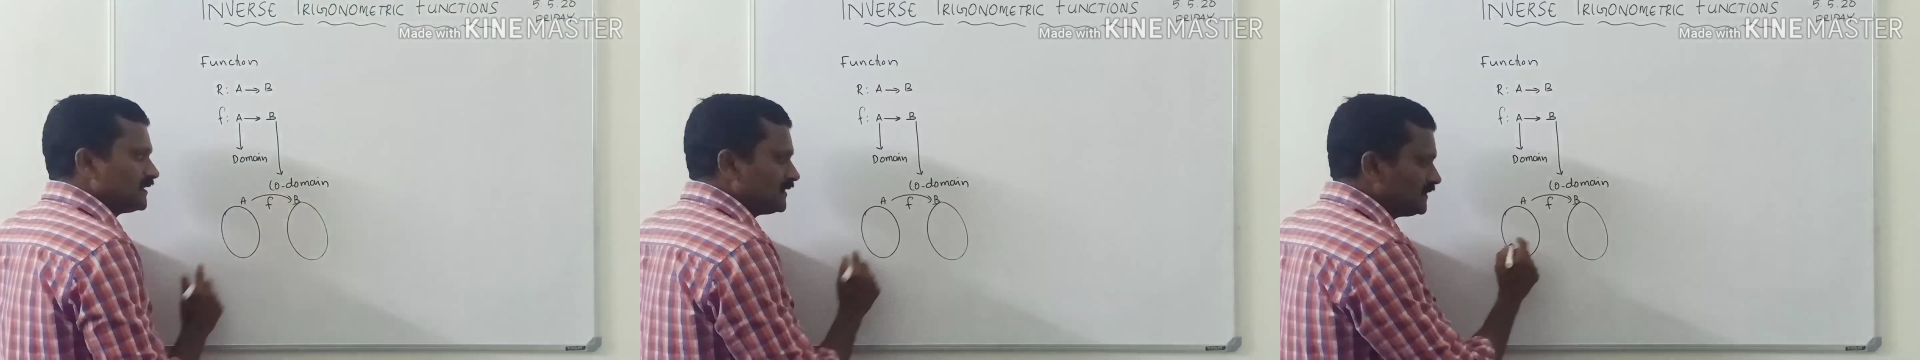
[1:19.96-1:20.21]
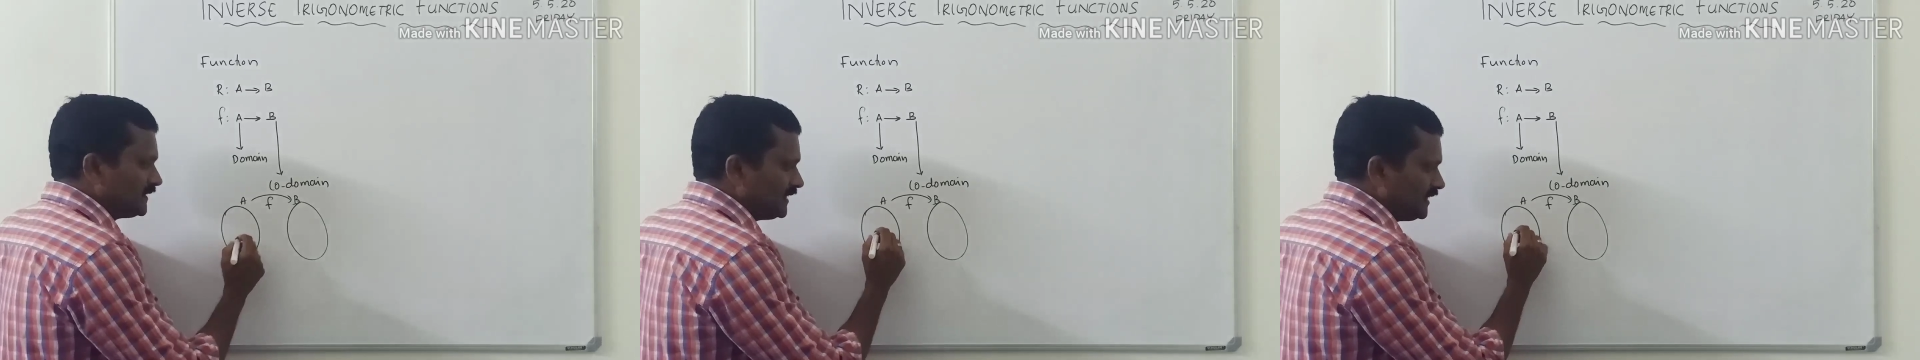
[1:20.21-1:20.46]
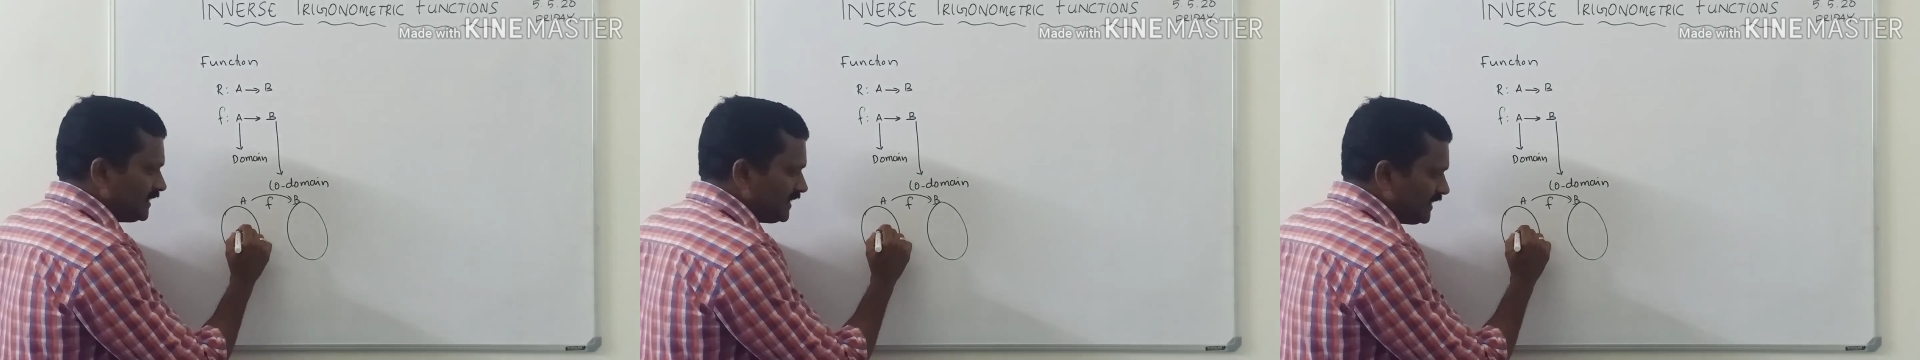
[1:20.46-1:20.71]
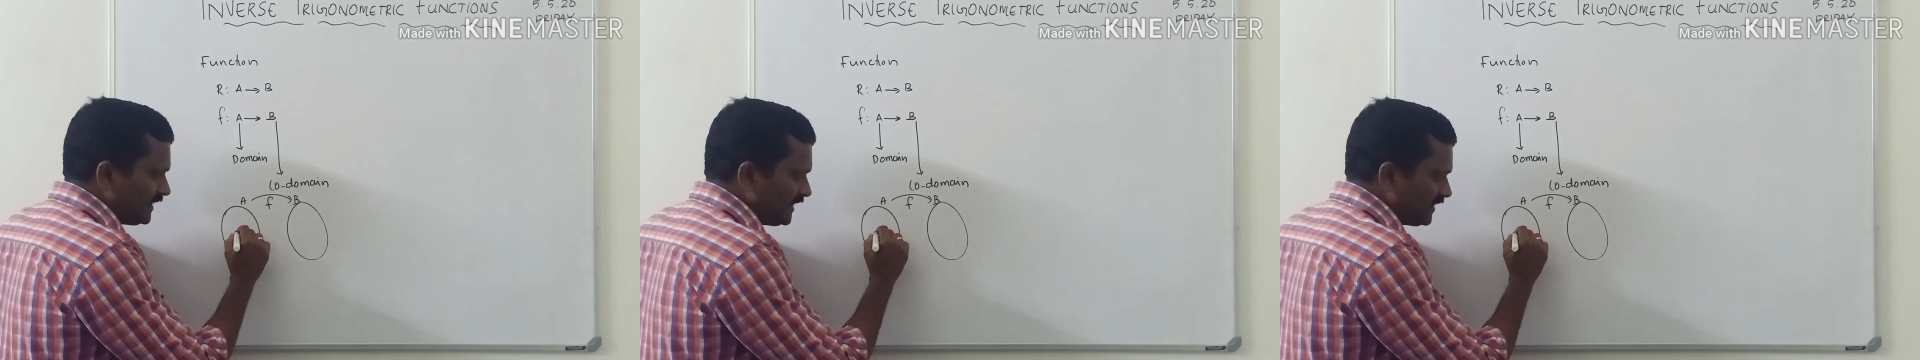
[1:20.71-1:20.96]

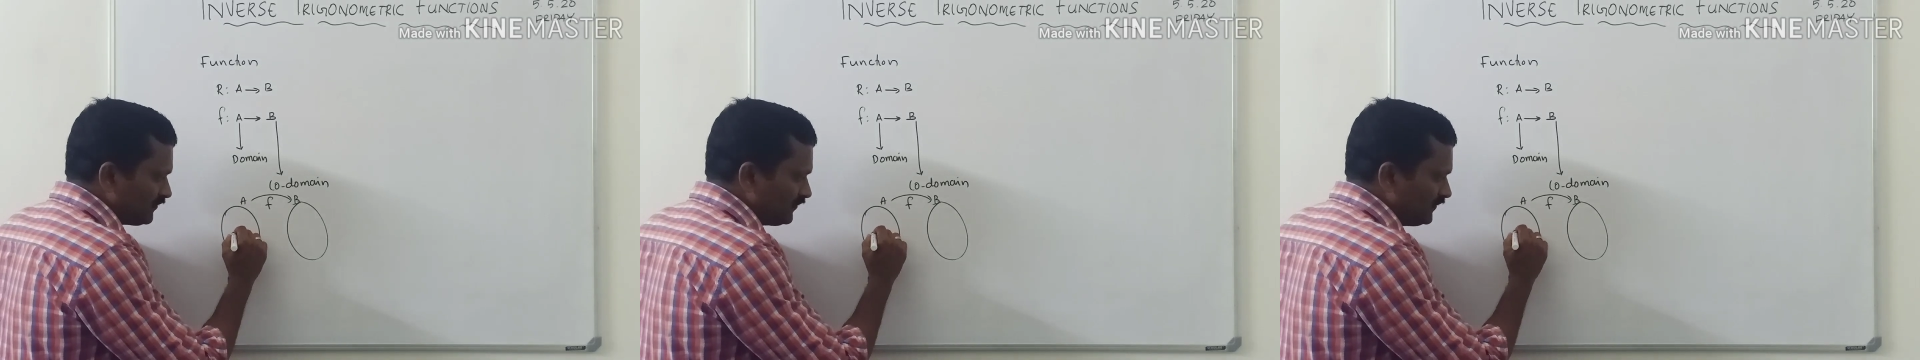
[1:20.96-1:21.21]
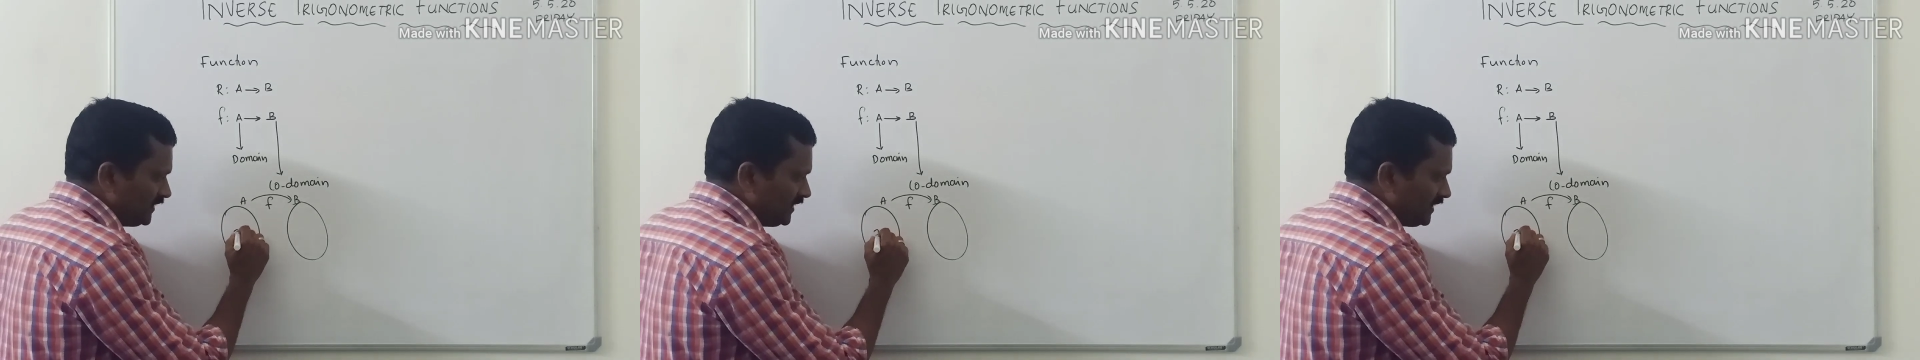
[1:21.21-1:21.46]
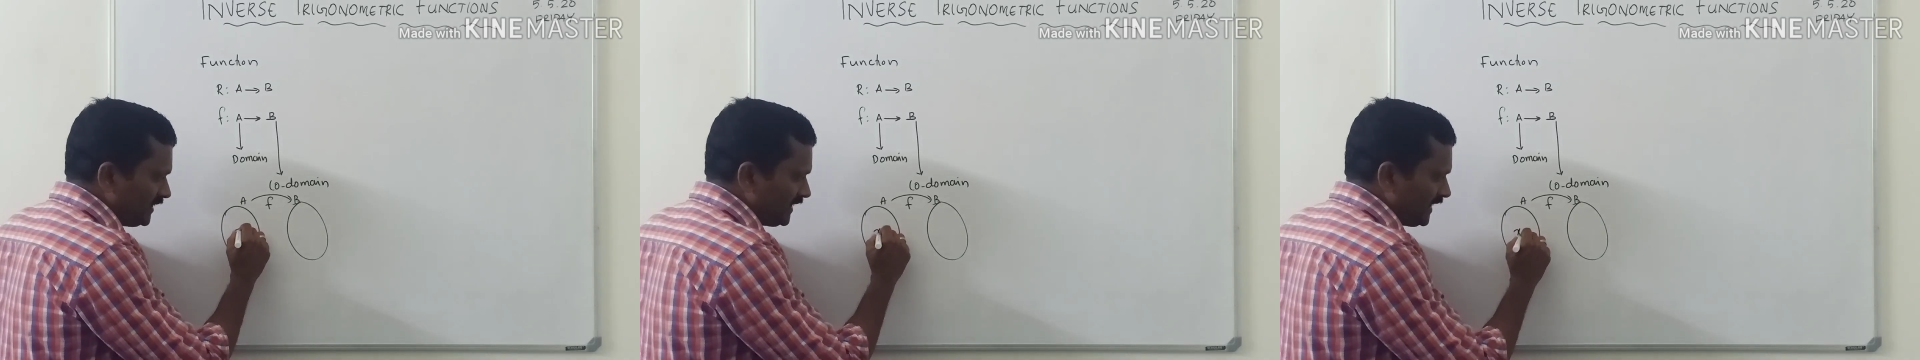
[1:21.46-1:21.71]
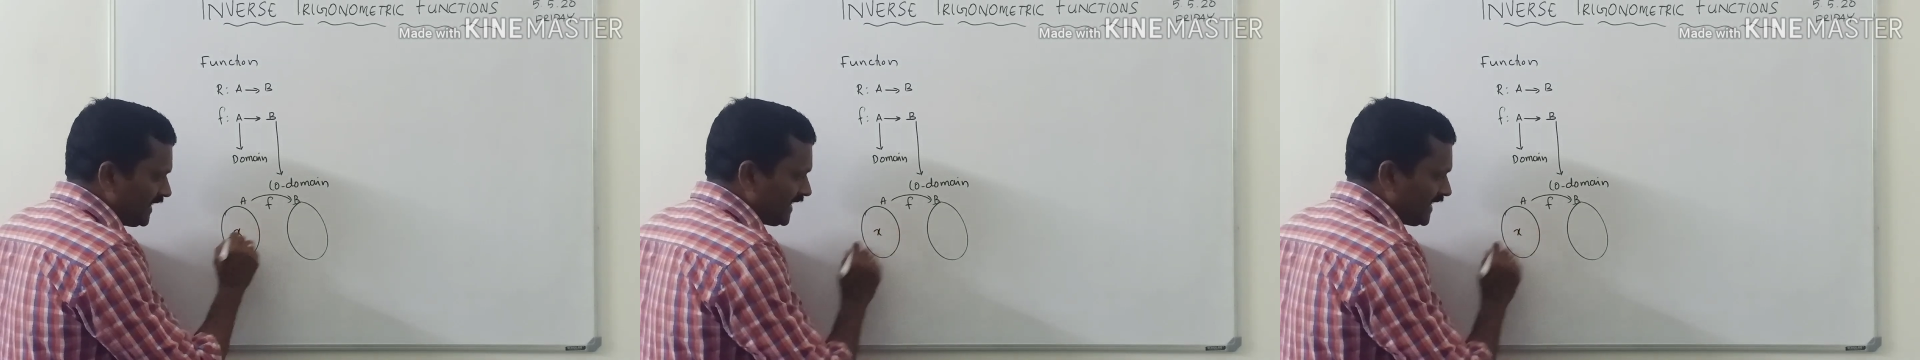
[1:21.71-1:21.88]
then every